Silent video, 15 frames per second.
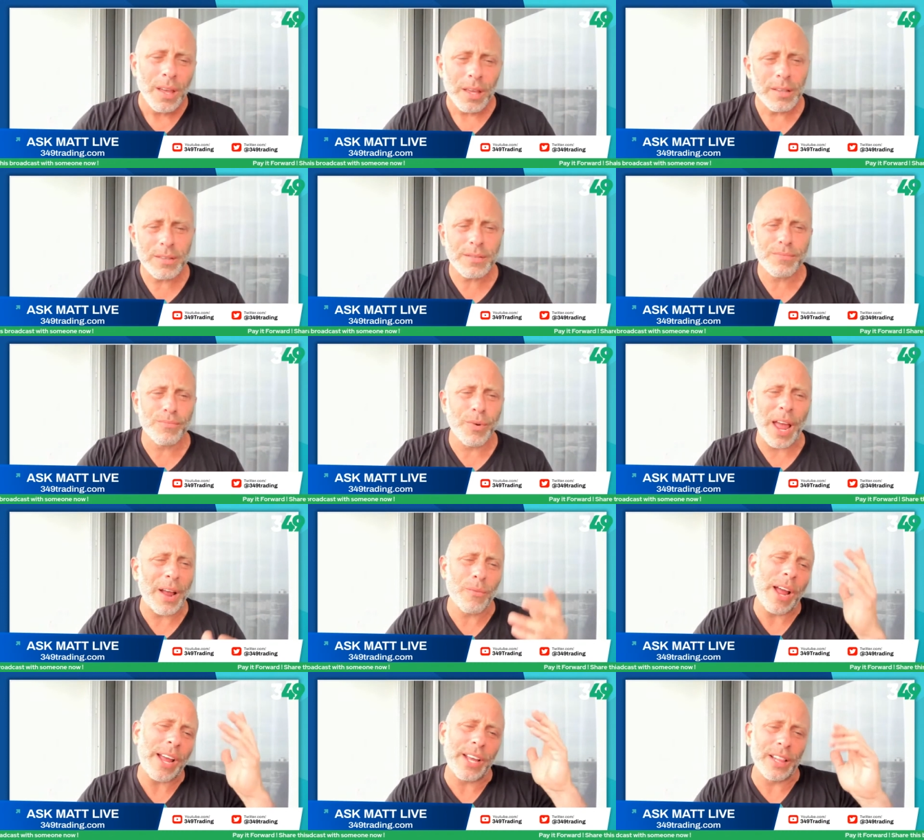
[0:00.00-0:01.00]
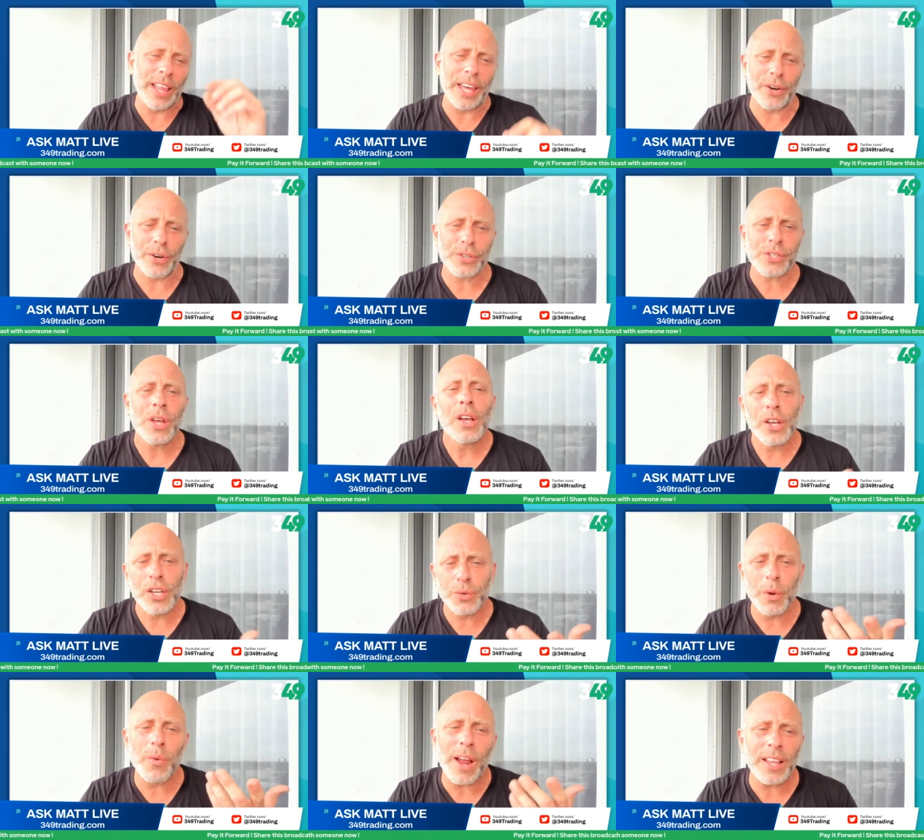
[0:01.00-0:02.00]
it's regulators,
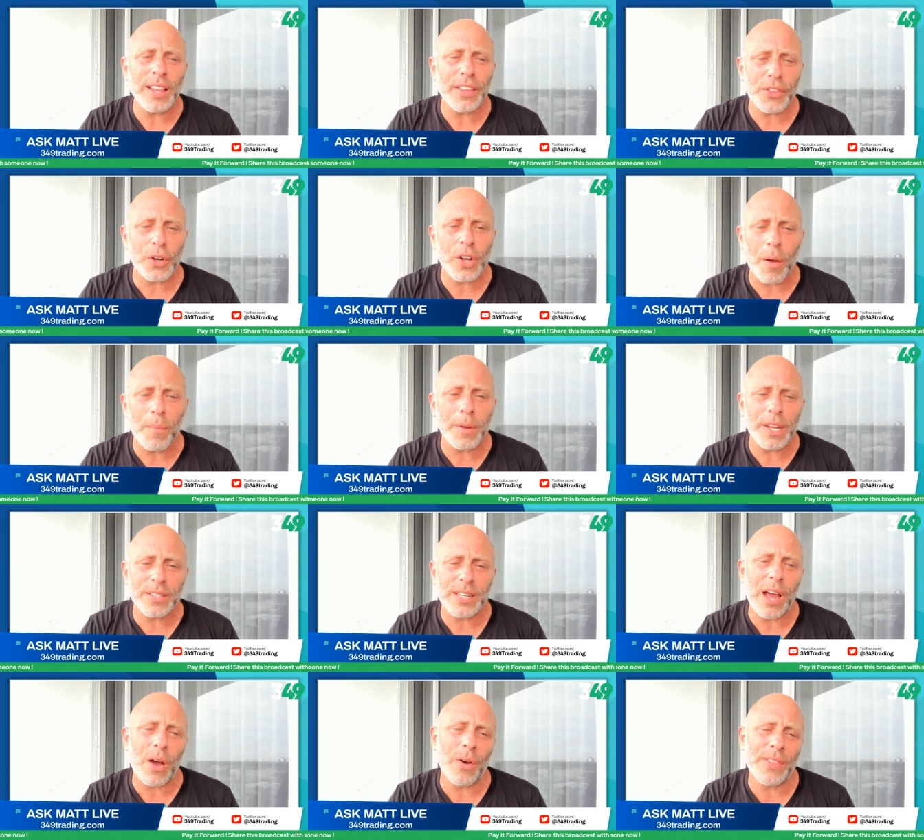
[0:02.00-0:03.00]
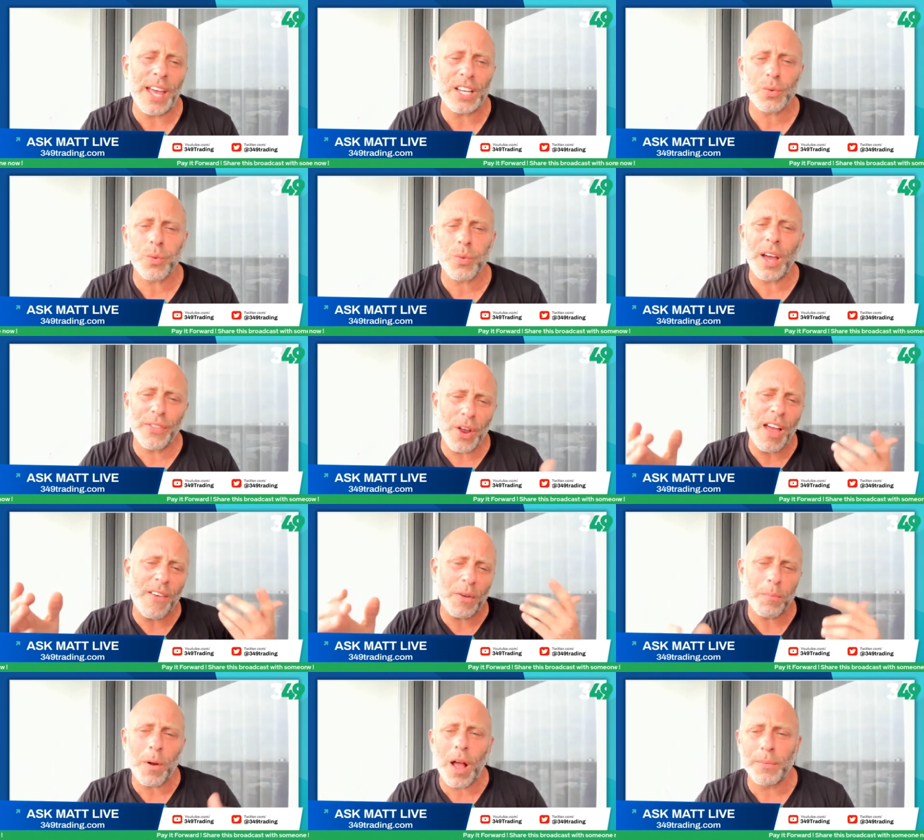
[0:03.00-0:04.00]
because we regulate their companies now, and that's why they're
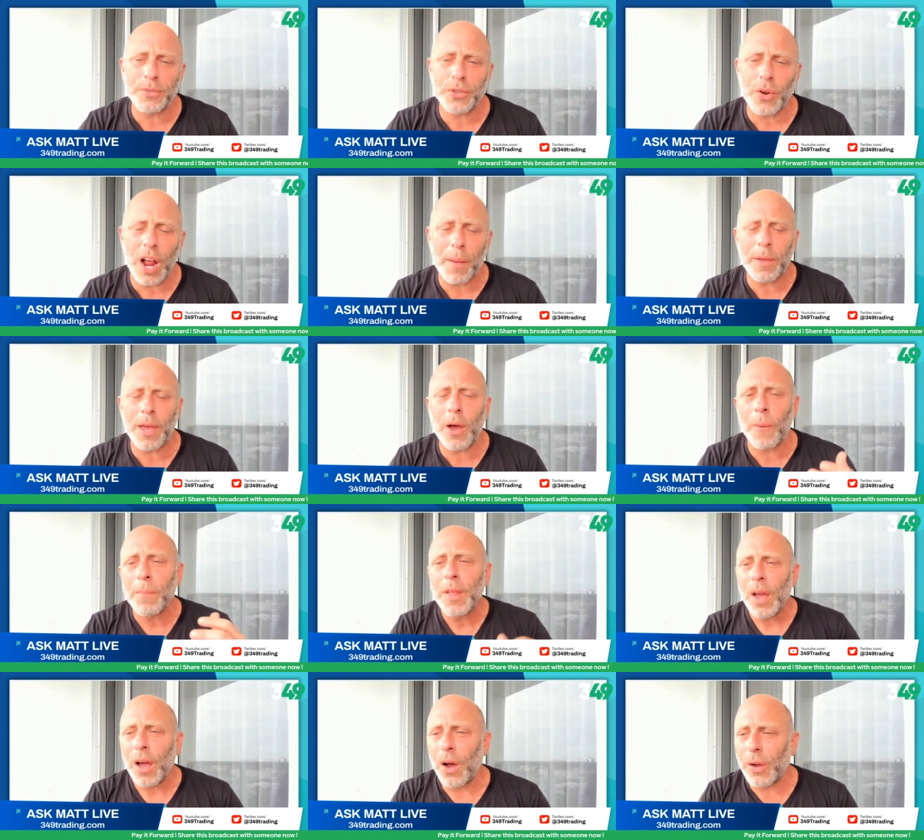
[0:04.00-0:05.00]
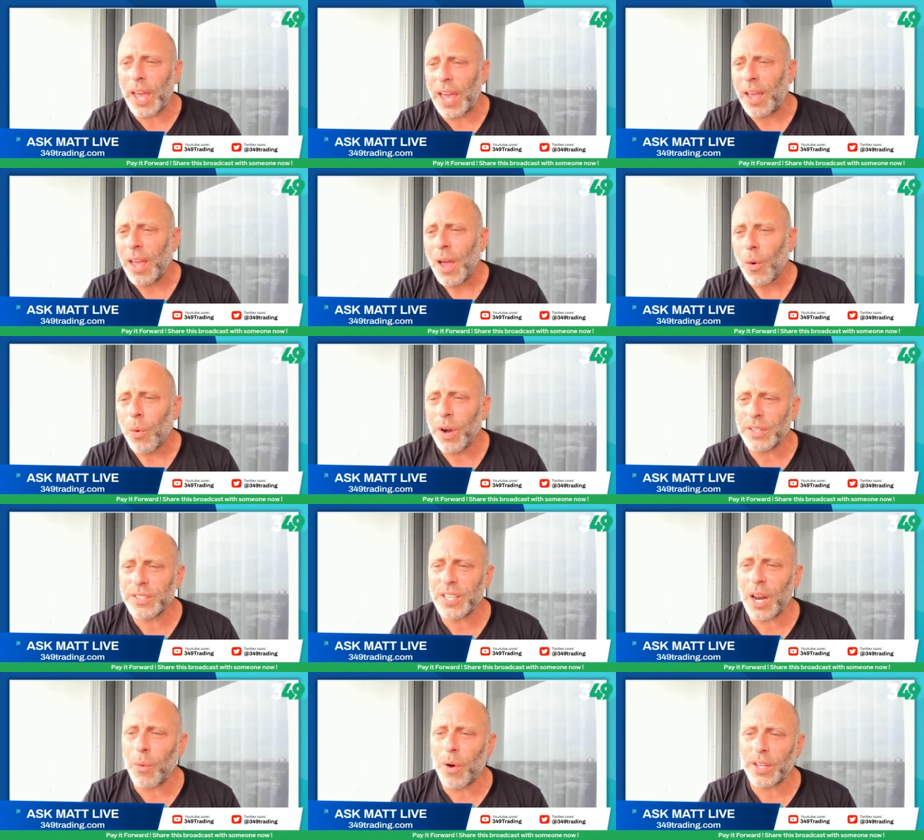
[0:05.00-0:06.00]
having problems in their IPO. Okay, what else
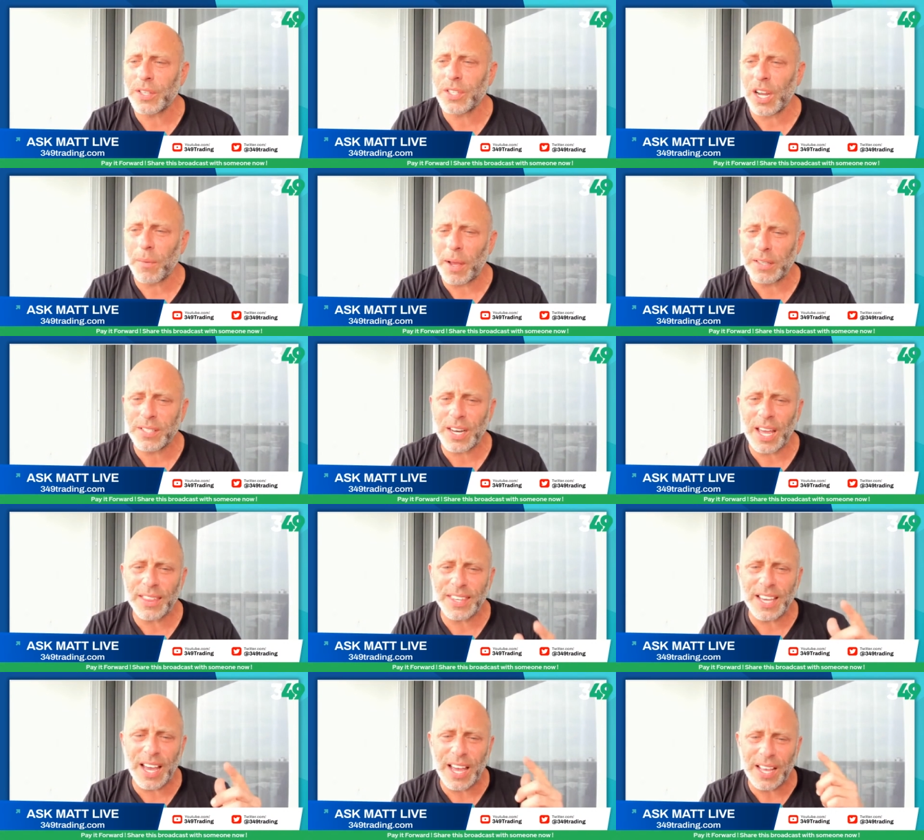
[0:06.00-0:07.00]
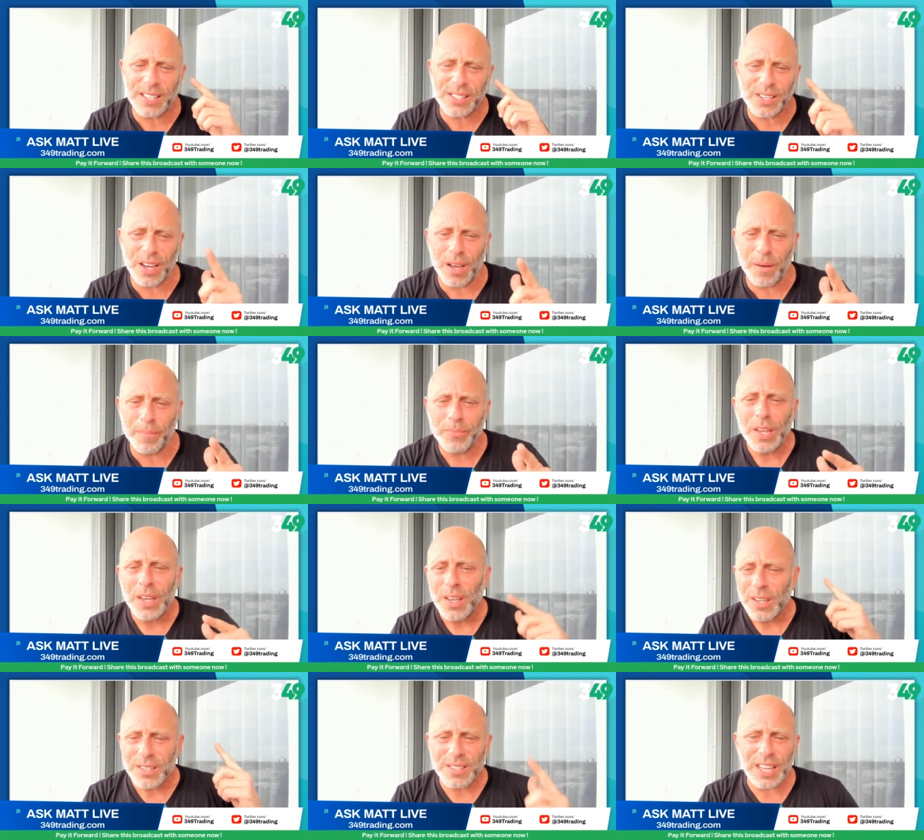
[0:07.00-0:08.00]
did I want to talk about today? I think I had some
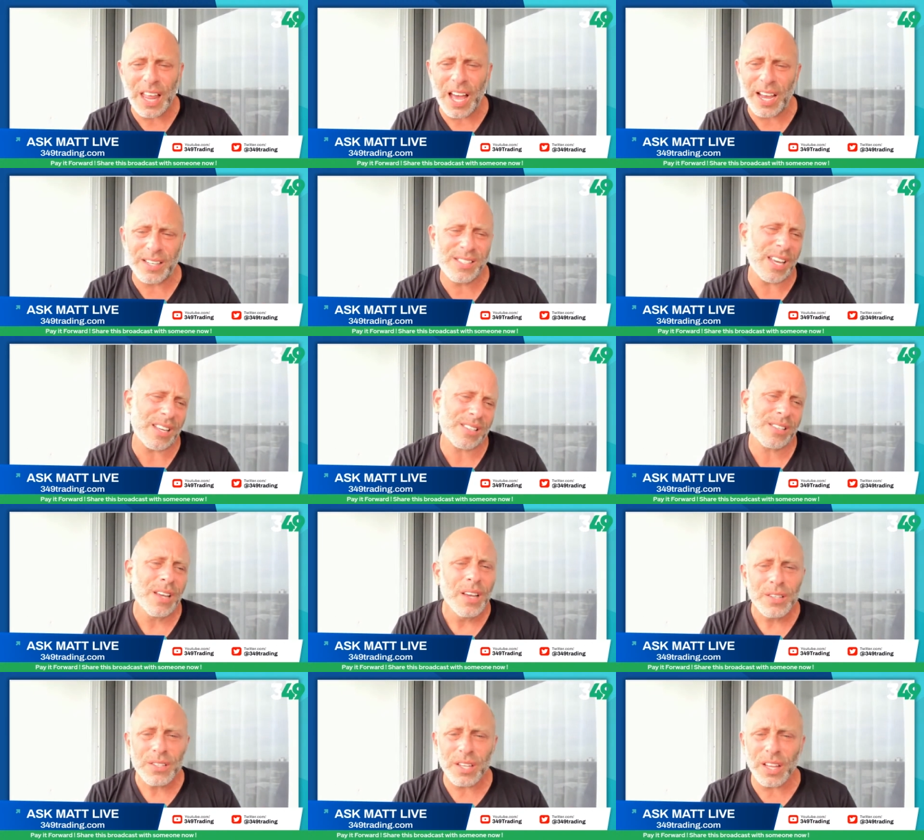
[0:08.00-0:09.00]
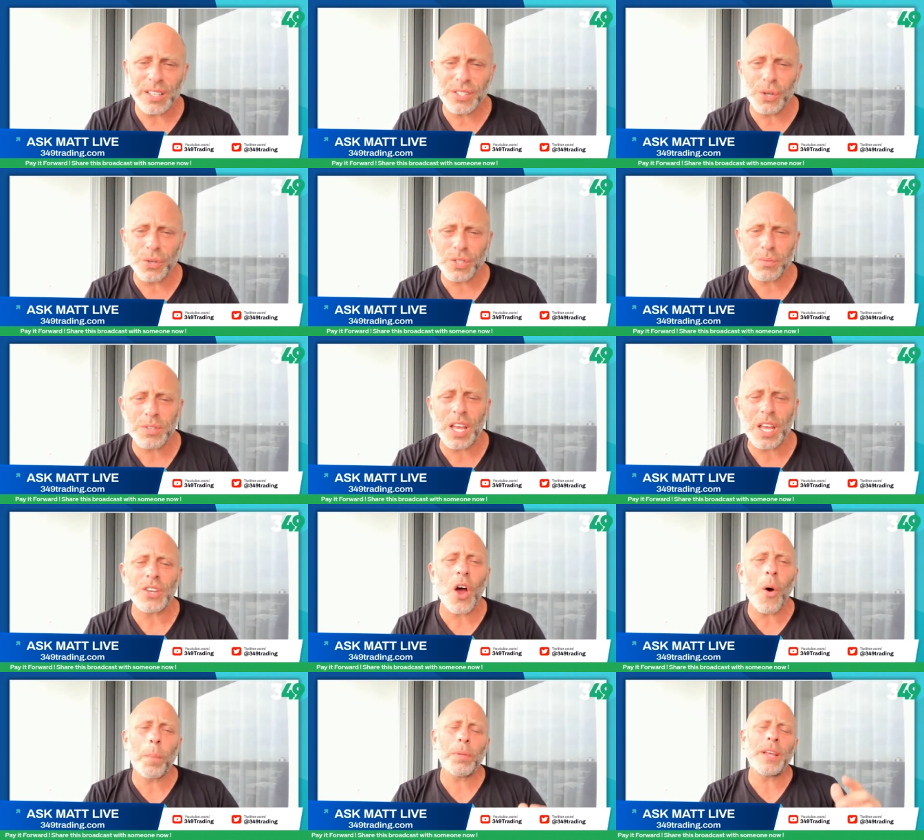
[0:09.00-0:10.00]
slides. Yes, so let's do some slides.
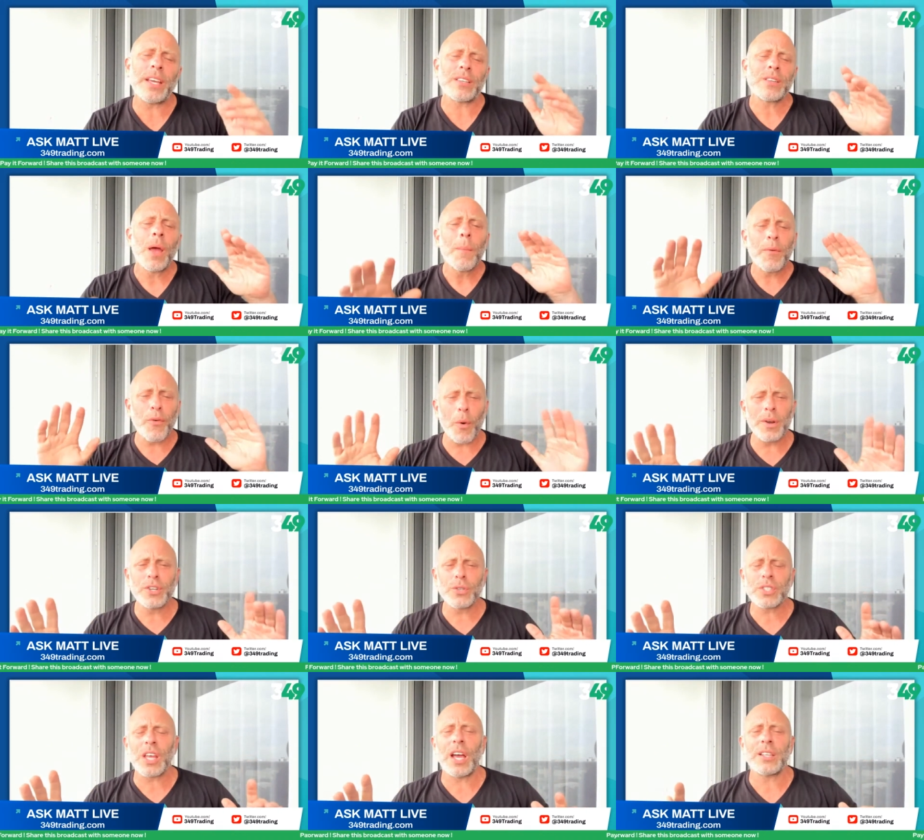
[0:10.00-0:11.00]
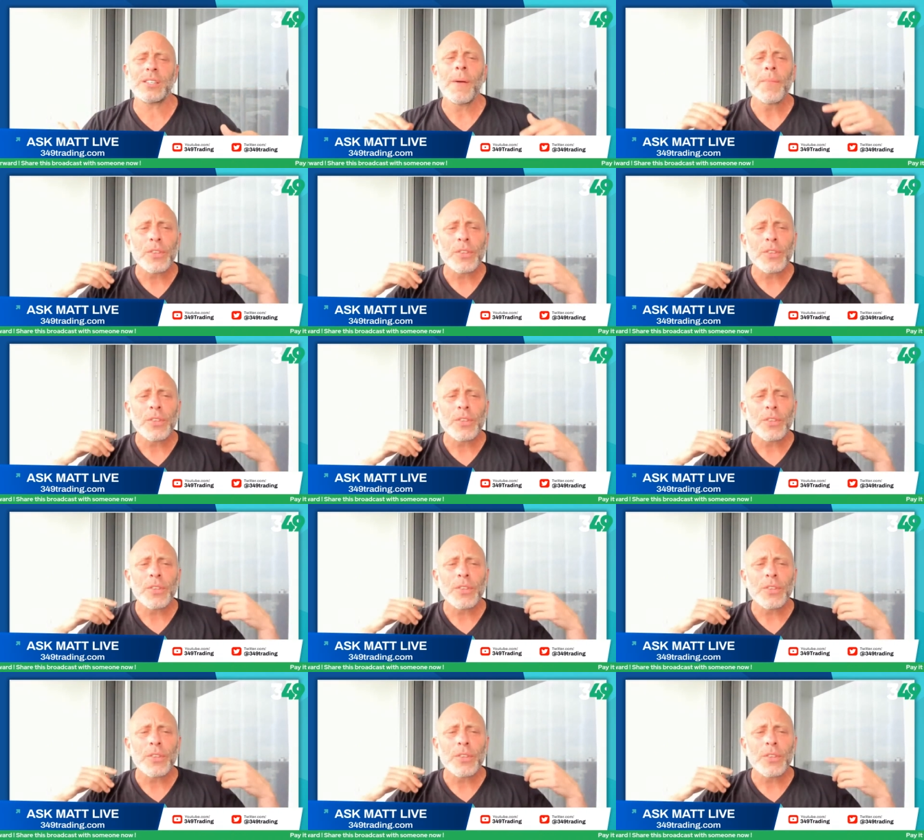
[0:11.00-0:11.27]
Oh, please, before we do slides,